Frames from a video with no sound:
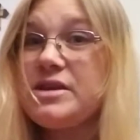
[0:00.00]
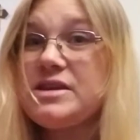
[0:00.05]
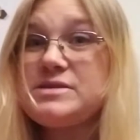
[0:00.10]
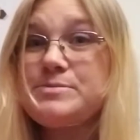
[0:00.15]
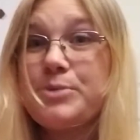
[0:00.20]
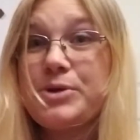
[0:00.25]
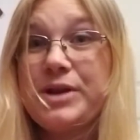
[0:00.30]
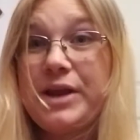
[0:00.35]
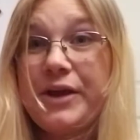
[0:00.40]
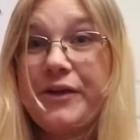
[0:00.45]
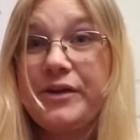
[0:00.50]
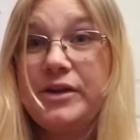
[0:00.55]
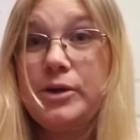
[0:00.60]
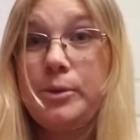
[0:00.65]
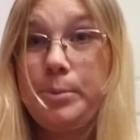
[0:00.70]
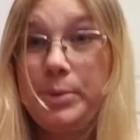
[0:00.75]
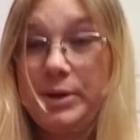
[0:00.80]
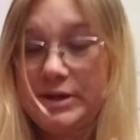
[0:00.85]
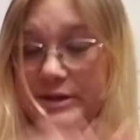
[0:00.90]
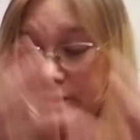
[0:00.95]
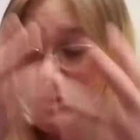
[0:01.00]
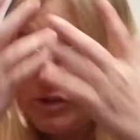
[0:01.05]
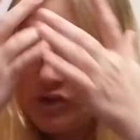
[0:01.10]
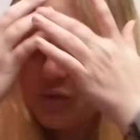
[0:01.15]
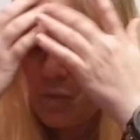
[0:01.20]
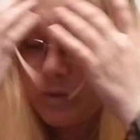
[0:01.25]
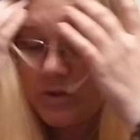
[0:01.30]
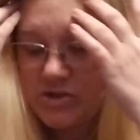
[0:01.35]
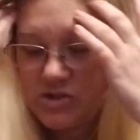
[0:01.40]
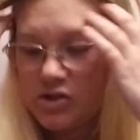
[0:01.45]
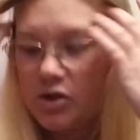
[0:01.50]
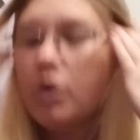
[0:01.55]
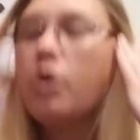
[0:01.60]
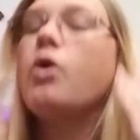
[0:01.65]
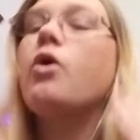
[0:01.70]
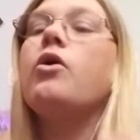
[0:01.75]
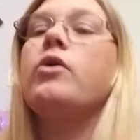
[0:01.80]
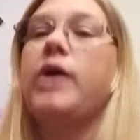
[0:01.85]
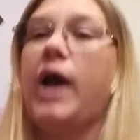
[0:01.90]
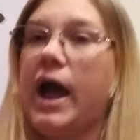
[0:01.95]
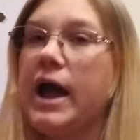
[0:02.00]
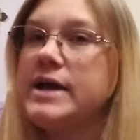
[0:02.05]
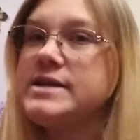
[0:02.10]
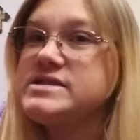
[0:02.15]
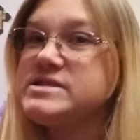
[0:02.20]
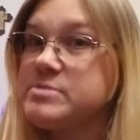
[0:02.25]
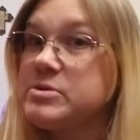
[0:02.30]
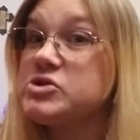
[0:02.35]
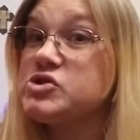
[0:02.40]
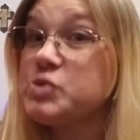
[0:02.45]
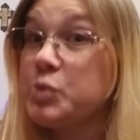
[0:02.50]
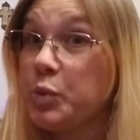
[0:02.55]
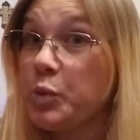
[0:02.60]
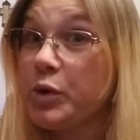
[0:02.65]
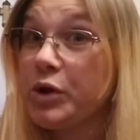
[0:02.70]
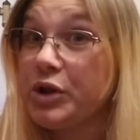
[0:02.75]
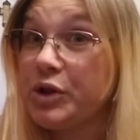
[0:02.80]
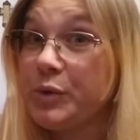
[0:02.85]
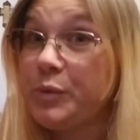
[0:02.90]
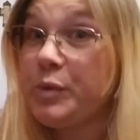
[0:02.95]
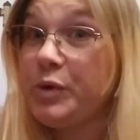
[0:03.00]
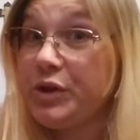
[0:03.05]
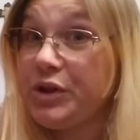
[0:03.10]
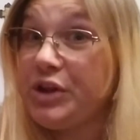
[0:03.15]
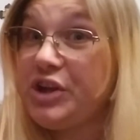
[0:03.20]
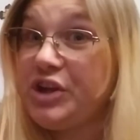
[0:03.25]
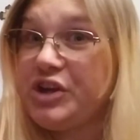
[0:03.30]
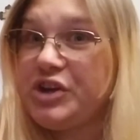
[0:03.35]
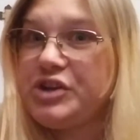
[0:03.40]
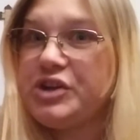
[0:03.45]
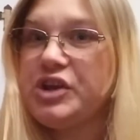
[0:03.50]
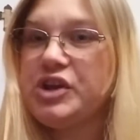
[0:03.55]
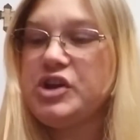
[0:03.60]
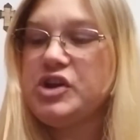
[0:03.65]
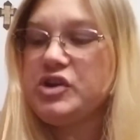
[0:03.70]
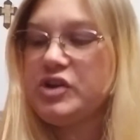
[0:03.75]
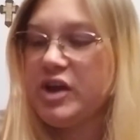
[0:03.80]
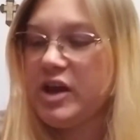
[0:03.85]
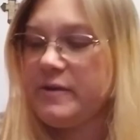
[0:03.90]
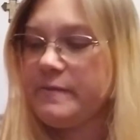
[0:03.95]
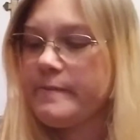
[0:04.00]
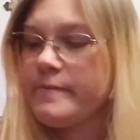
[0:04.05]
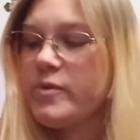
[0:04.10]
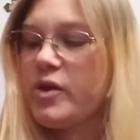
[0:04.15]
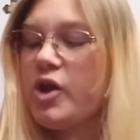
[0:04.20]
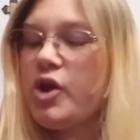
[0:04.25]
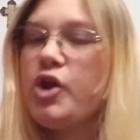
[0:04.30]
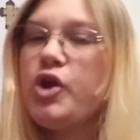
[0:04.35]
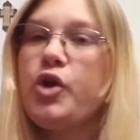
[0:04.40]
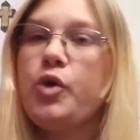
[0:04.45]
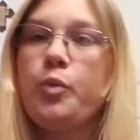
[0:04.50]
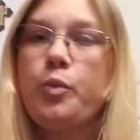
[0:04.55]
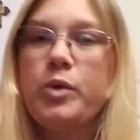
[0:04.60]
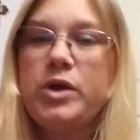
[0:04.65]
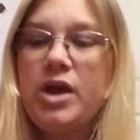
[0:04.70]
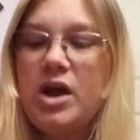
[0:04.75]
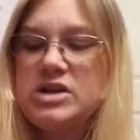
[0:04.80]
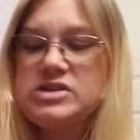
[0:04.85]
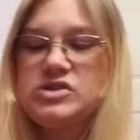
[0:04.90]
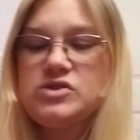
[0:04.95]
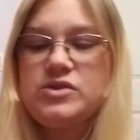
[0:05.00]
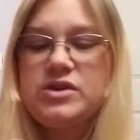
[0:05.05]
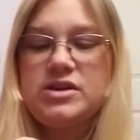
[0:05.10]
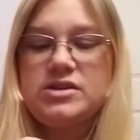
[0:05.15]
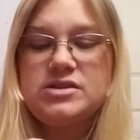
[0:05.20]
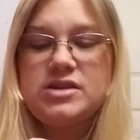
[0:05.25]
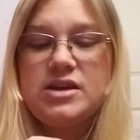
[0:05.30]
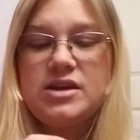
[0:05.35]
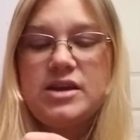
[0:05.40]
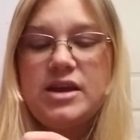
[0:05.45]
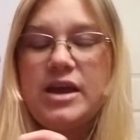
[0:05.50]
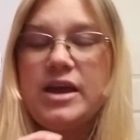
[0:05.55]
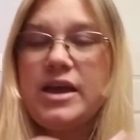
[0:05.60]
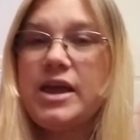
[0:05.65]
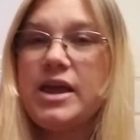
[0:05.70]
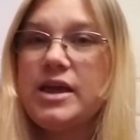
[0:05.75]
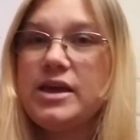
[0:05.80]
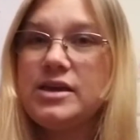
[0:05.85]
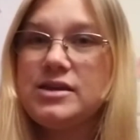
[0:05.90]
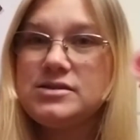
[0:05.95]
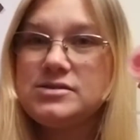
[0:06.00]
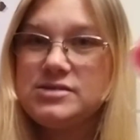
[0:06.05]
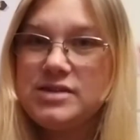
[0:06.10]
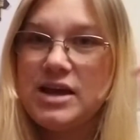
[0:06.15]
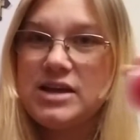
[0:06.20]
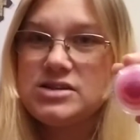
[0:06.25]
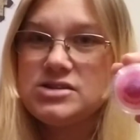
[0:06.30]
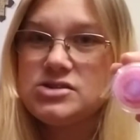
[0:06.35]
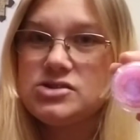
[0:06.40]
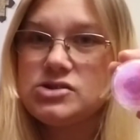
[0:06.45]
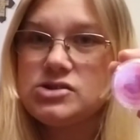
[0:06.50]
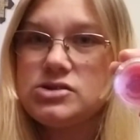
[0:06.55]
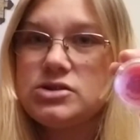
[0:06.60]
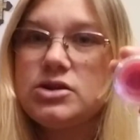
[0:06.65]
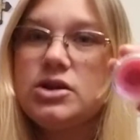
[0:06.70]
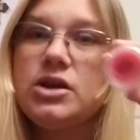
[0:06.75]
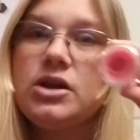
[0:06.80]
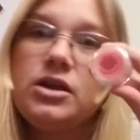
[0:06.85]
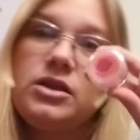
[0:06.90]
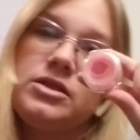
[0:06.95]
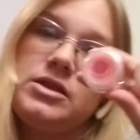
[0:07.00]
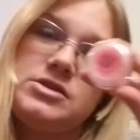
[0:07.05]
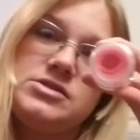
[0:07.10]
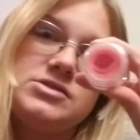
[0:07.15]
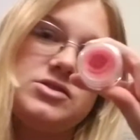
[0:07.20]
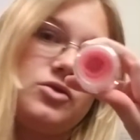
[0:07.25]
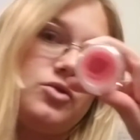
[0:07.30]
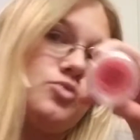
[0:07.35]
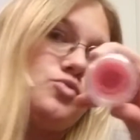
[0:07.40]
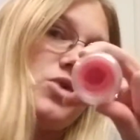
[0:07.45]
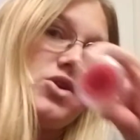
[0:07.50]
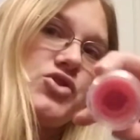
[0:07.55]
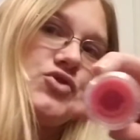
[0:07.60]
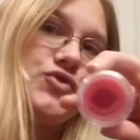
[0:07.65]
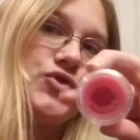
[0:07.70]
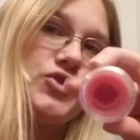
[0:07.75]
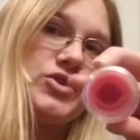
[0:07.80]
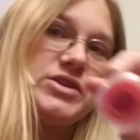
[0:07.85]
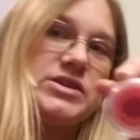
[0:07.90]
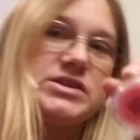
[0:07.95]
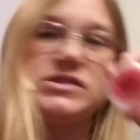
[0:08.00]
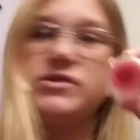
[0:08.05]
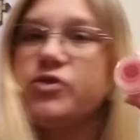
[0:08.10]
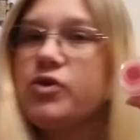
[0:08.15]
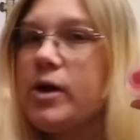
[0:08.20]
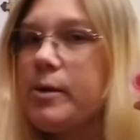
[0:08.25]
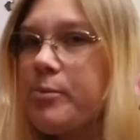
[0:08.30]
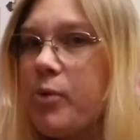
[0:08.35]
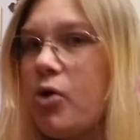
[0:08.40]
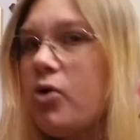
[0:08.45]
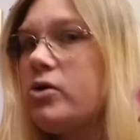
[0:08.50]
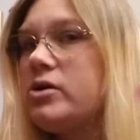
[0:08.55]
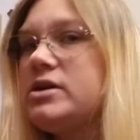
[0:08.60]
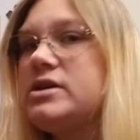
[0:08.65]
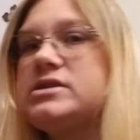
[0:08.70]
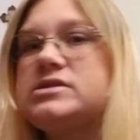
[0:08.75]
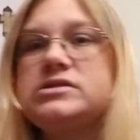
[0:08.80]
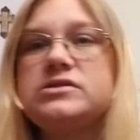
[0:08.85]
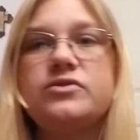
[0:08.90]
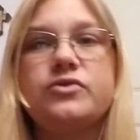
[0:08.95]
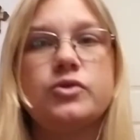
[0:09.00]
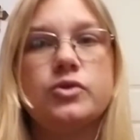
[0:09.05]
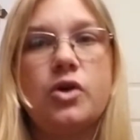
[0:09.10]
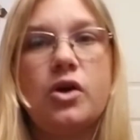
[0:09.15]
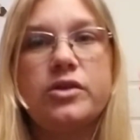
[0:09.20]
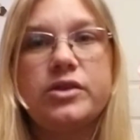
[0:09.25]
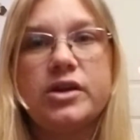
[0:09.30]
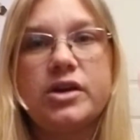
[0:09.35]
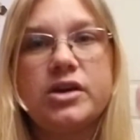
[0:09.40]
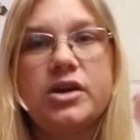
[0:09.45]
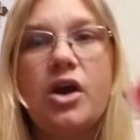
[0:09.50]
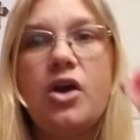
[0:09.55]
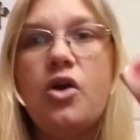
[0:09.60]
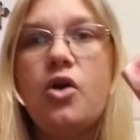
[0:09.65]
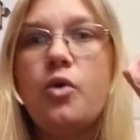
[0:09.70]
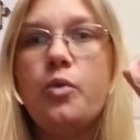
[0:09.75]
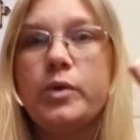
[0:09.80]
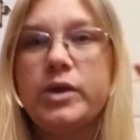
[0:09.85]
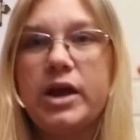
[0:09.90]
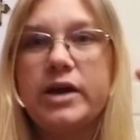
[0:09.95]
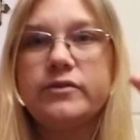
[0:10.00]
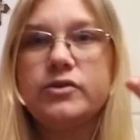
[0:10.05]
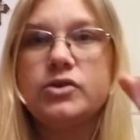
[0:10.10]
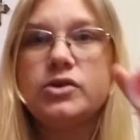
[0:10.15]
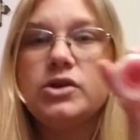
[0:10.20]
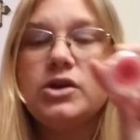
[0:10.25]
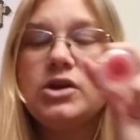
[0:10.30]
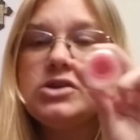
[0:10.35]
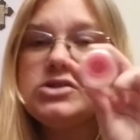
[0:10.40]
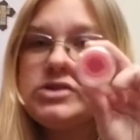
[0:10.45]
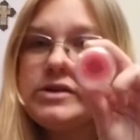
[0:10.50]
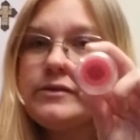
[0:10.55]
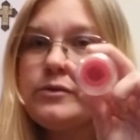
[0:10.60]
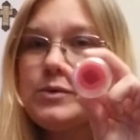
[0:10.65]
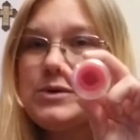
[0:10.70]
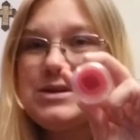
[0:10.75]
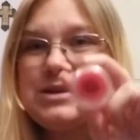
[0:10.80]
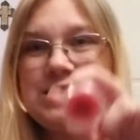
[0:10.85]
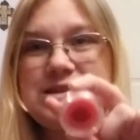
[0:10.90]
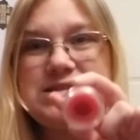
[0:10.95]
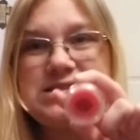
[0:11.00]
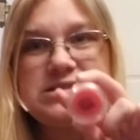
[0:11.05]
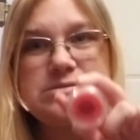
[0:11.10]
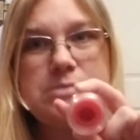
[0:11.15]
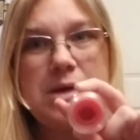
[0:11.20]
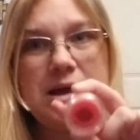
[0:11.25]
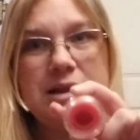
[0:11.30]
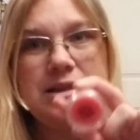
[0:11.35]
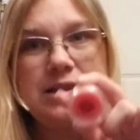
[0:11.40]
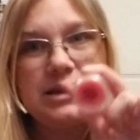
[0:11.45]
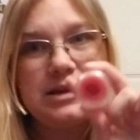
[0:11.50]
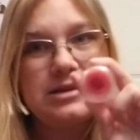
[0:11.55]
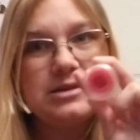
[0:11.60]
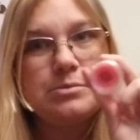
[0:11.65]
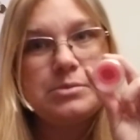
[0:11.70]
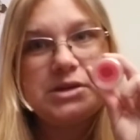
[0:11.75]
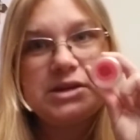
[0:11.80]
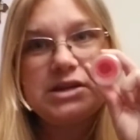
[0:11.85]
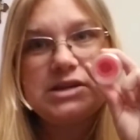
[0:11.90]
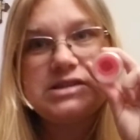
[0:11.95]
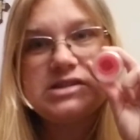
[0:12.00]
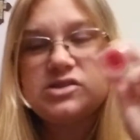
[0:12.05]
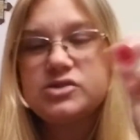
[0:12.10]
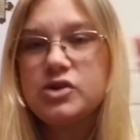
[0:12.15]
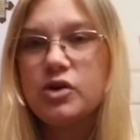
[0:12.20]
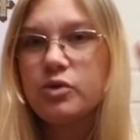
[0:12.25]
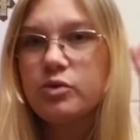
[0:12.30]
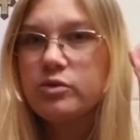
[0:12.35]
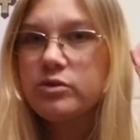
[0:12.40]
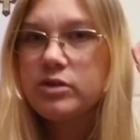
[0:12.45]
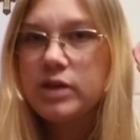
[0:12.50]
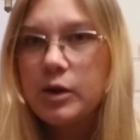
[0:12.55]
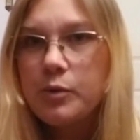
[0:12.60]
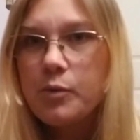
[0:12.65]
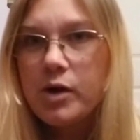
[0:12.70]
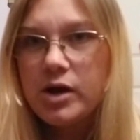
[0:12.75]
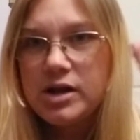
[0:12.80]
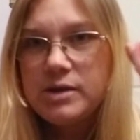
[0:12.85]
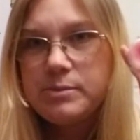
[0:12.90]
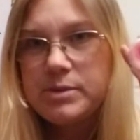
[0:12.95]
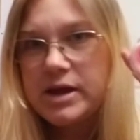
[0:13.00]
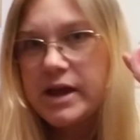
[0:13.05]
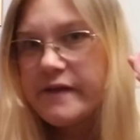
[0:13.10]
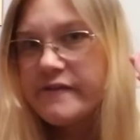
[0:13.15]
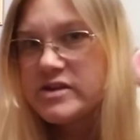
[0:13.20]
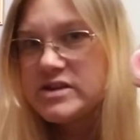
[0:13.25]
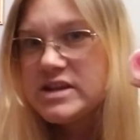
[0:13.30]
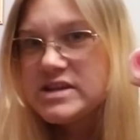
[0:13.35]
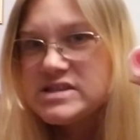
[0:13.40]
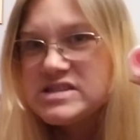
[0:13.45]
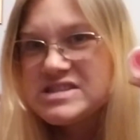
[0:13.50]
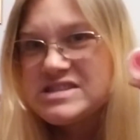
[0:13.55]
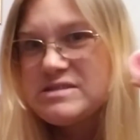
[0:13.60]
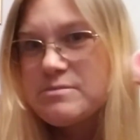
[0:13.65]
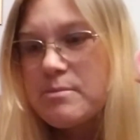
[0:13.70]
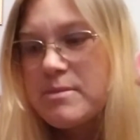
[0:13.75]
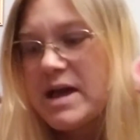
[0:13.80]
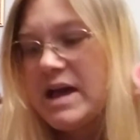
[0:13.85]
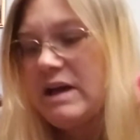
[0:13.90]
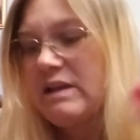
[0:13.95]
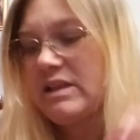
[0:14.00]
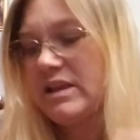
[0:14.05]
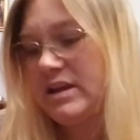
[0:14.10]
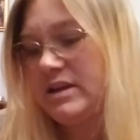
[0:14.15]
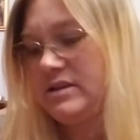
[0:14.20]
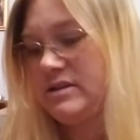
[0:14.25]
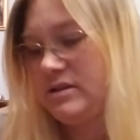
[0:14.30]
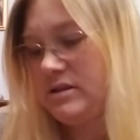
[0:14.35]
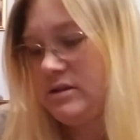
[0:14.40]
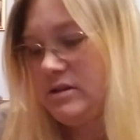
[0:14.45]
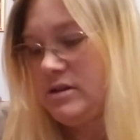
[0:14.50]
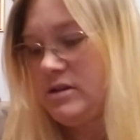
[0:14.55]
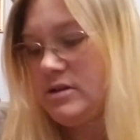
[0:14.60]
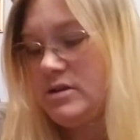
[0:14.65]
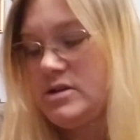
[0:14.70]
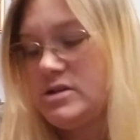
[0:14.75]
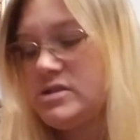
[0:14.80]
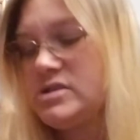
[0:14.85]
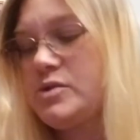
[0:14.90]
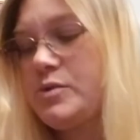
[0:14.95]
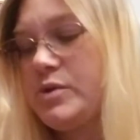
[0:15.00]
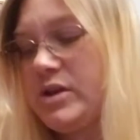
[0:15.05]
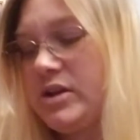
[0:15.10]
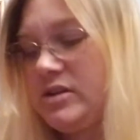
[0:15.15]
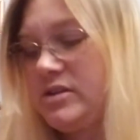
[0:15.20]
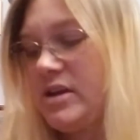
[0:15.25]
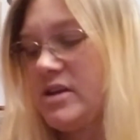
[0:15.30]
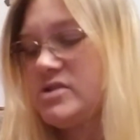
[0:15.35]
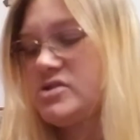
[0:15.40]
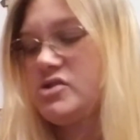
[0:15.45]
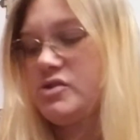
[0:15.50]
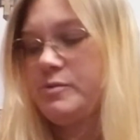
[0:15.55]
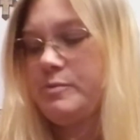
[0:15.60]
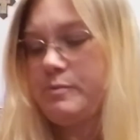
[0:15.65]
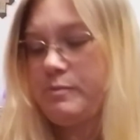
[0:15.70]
is Paneria Peach, which, oh guys, smells really, really good. Okay. We also get a tester. These are wonderful things for at parties, for on the go, whenever. So everyone can smell it because, you know, they want to be able to smell it. So we get a tester.